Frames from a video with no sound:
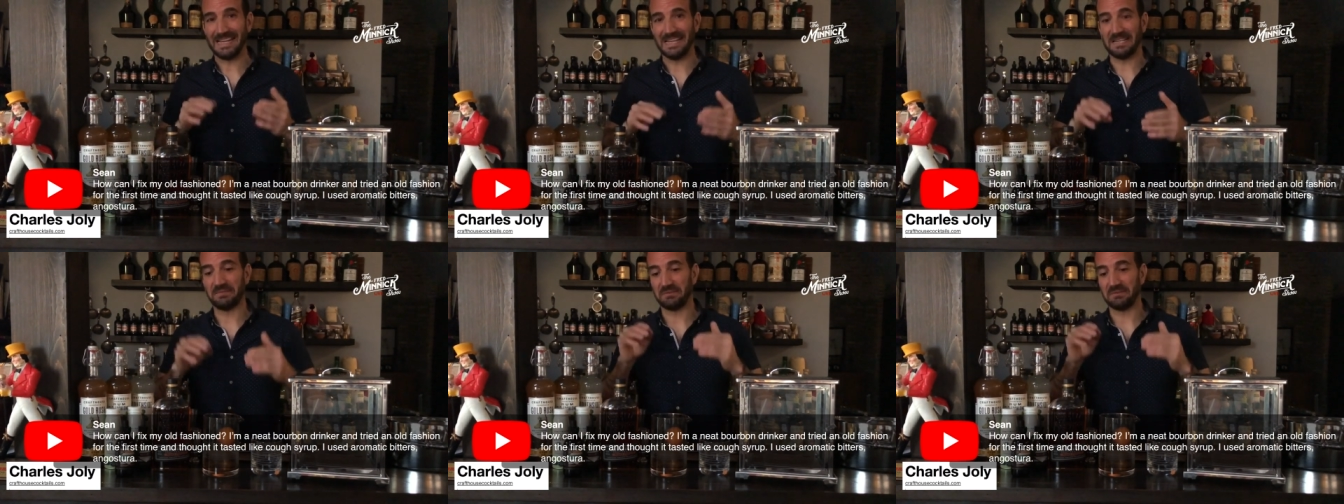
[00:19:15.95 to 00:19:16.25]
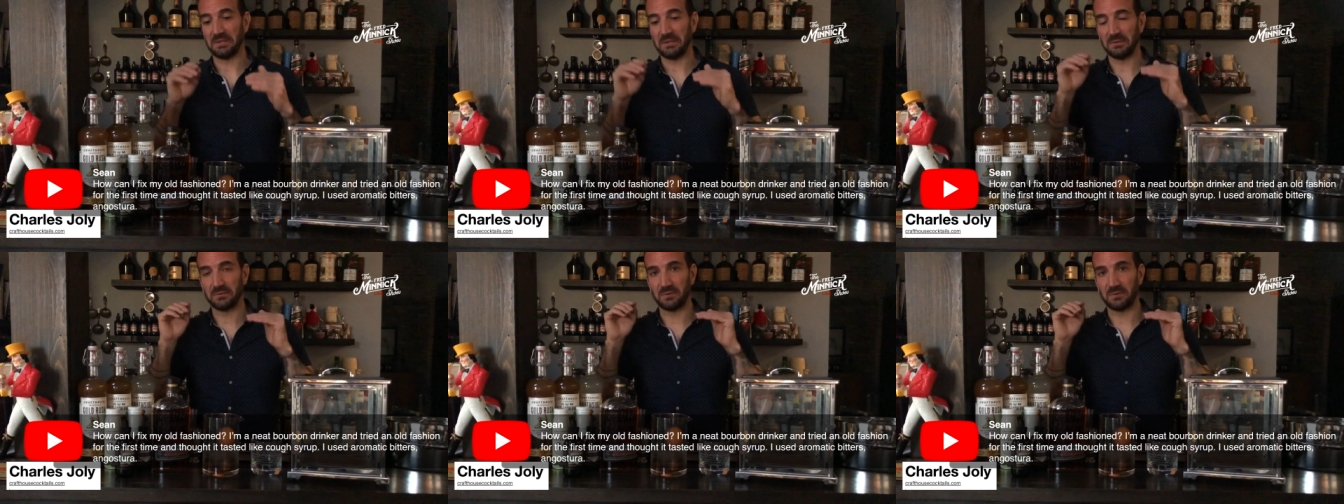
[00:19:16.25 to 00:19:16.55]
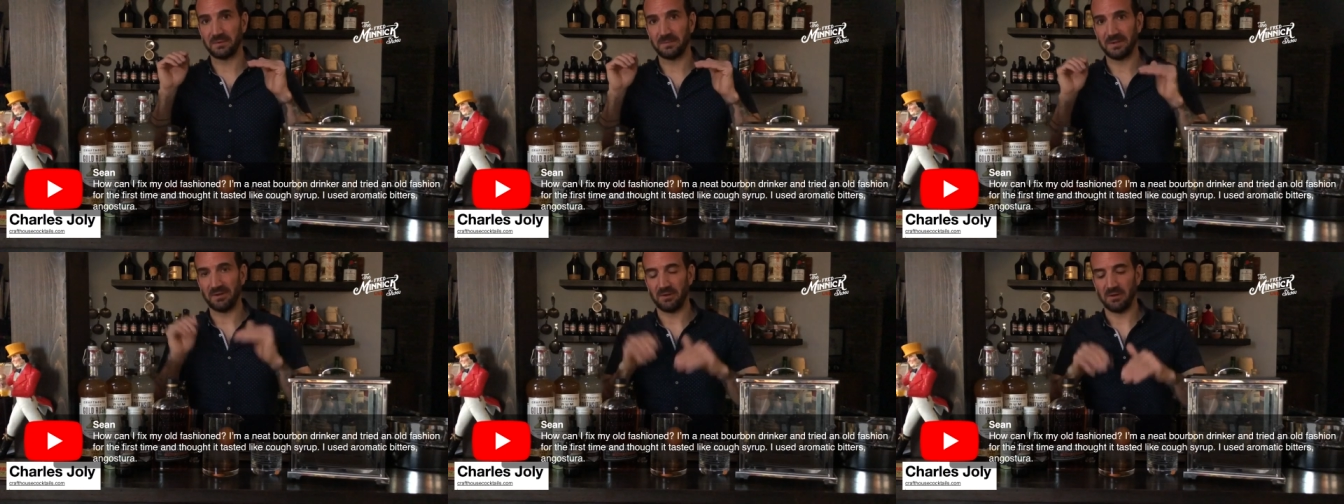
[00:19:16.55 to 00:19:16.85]
Any of
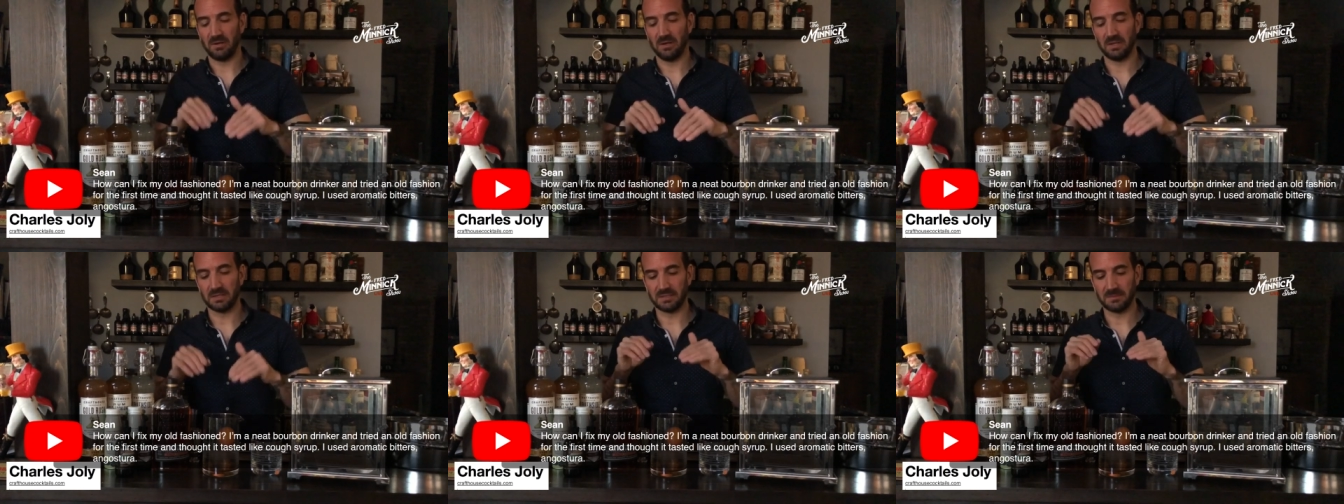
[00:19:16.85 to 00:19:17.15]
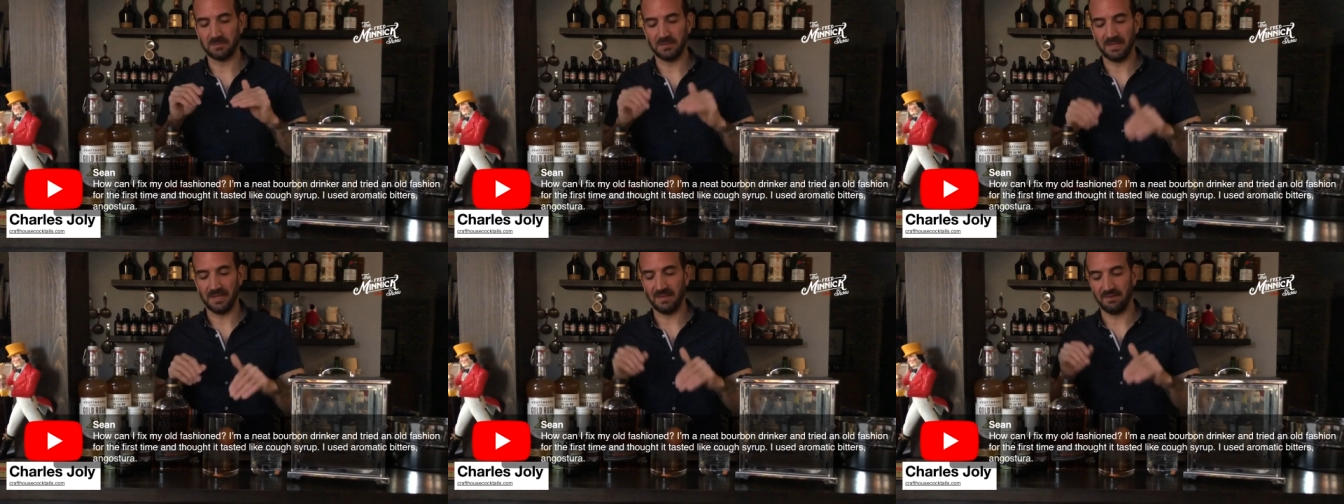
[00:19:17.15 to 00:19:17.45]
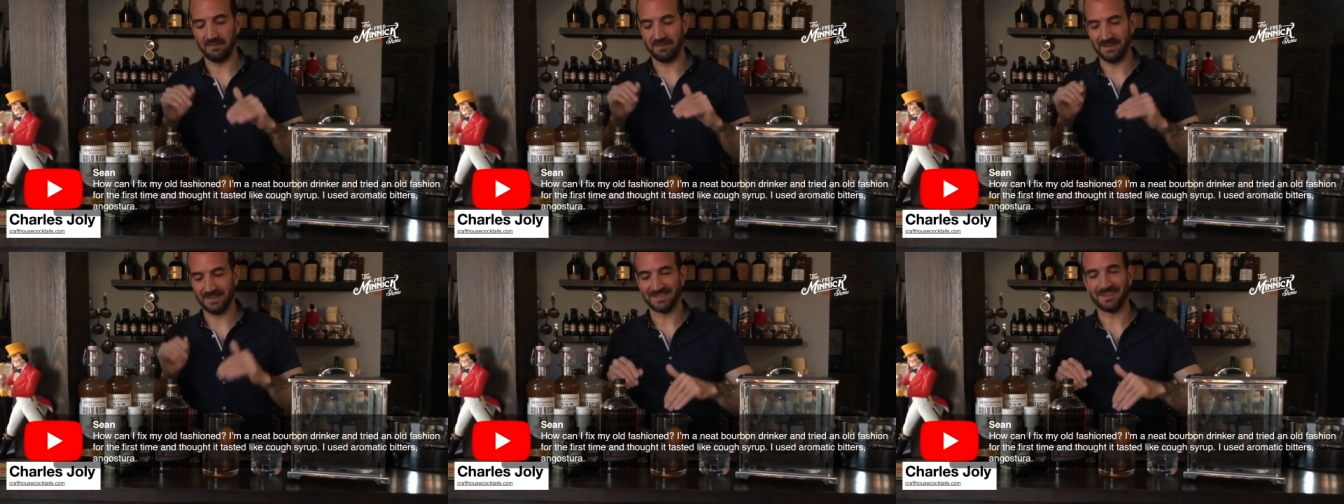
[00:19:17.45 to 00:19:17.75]
those would have been awesome
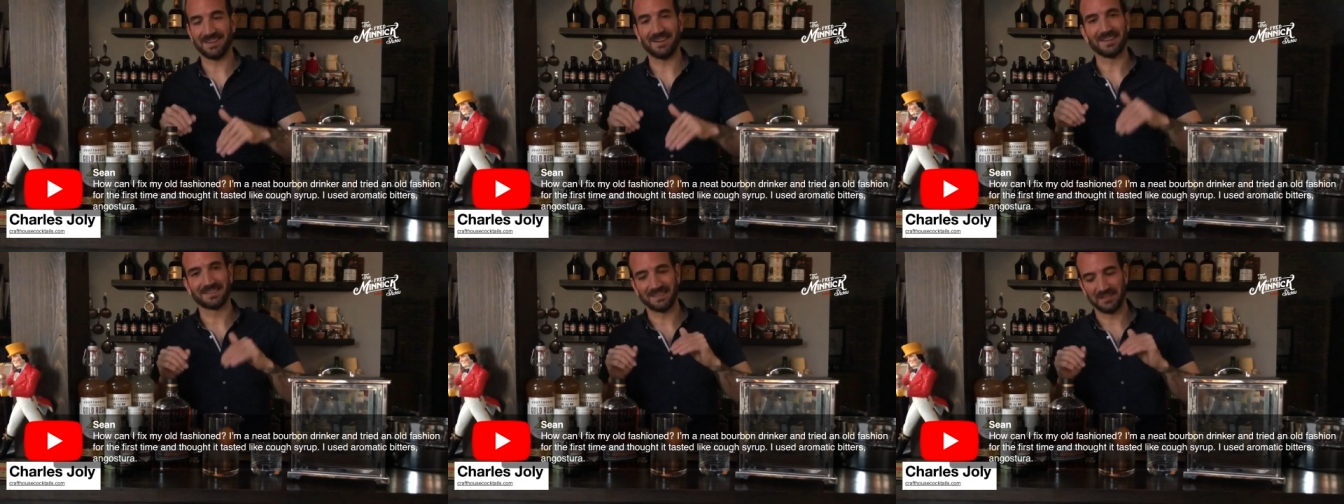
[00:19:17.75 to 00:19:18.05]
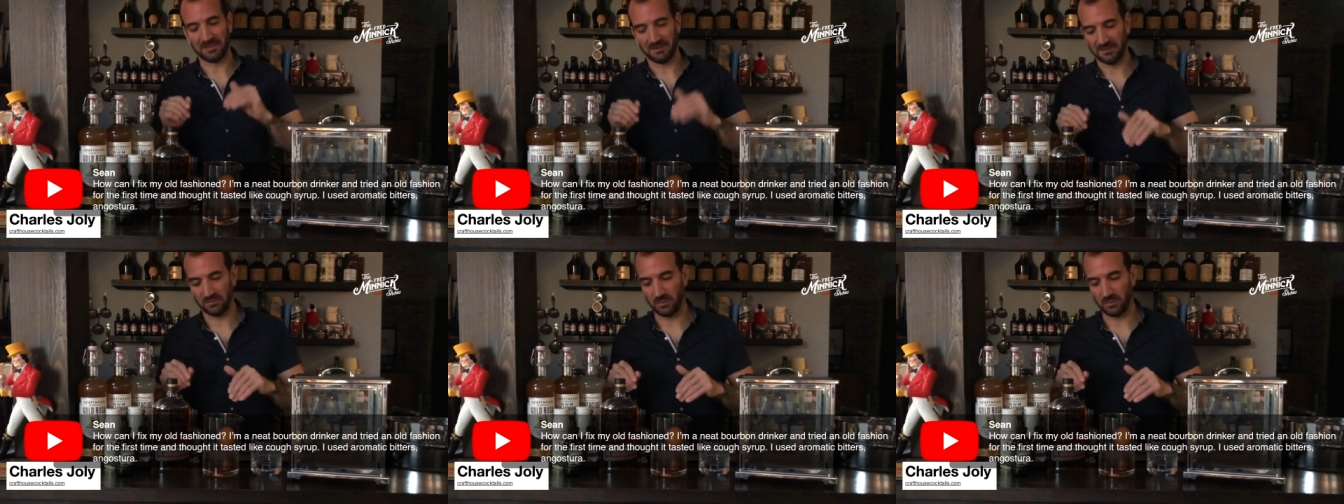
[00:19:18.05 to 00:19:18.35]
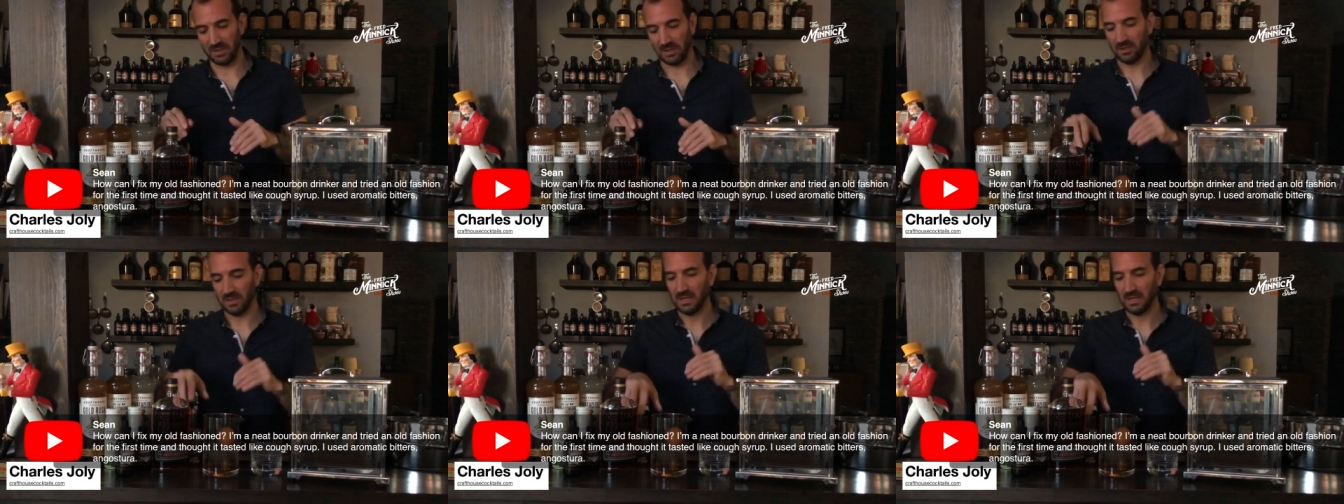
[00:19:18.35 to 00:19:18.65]
in this cocktail
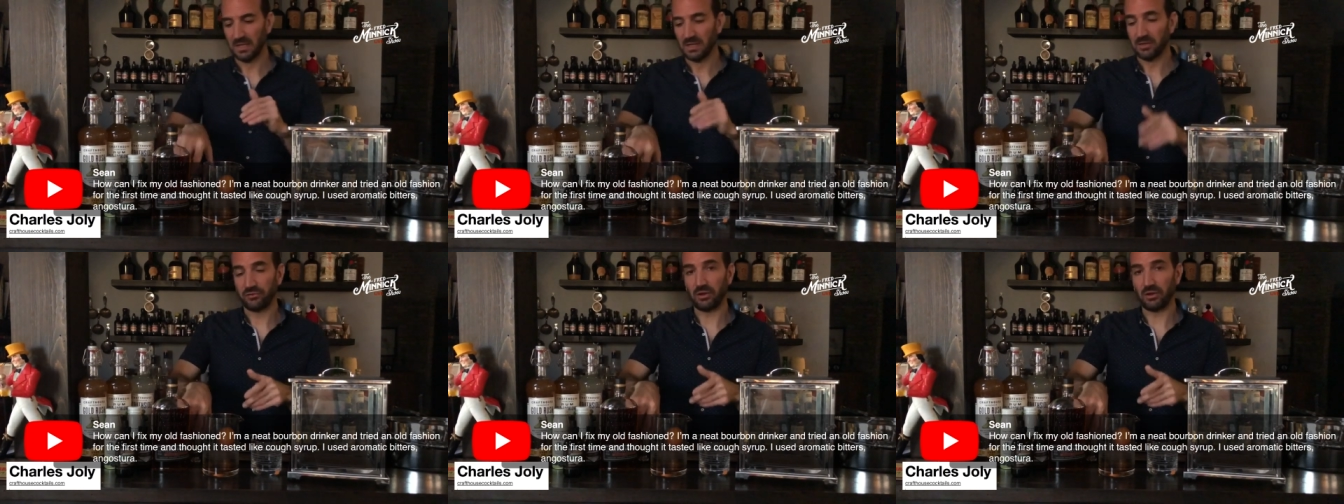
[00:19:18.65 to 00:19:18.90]
as well.